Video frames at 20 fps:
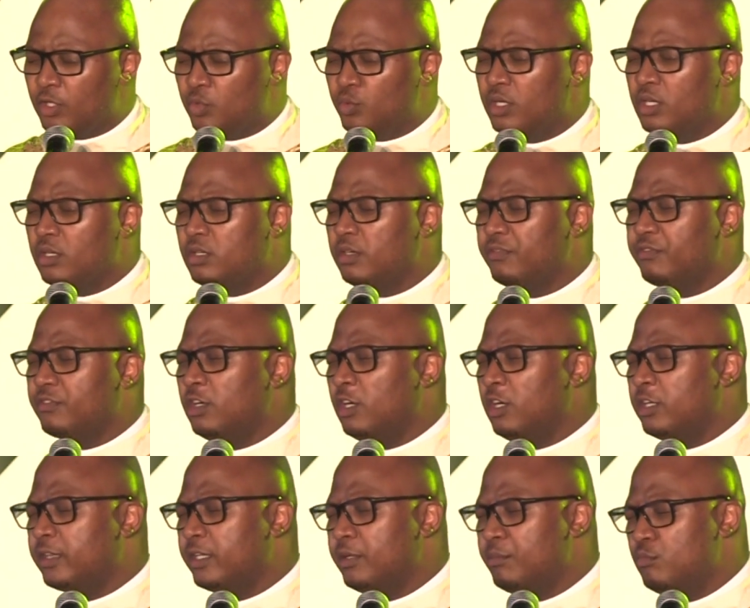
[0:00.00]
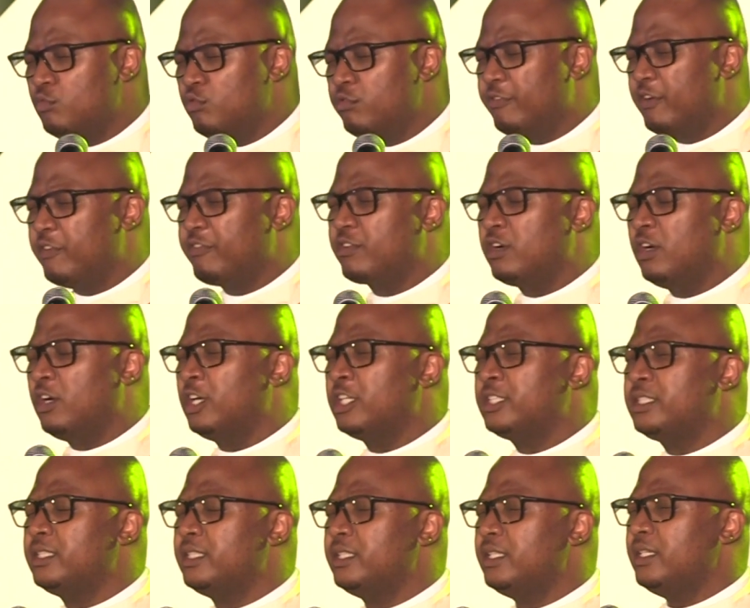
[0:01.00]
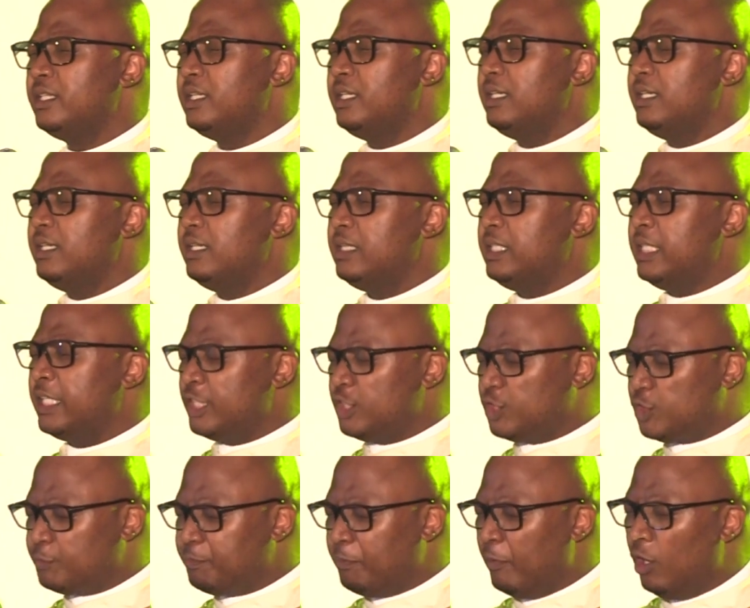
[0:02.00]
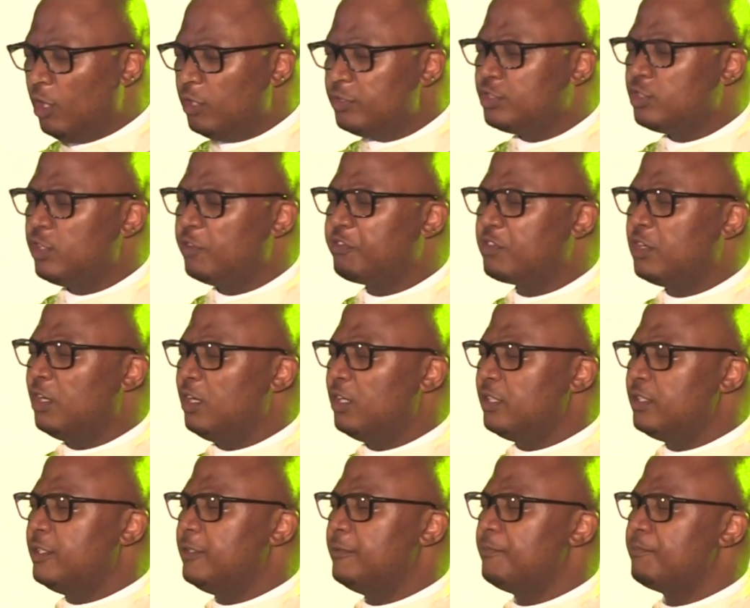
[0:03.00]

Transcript: the work of God, the move of God, the response of God.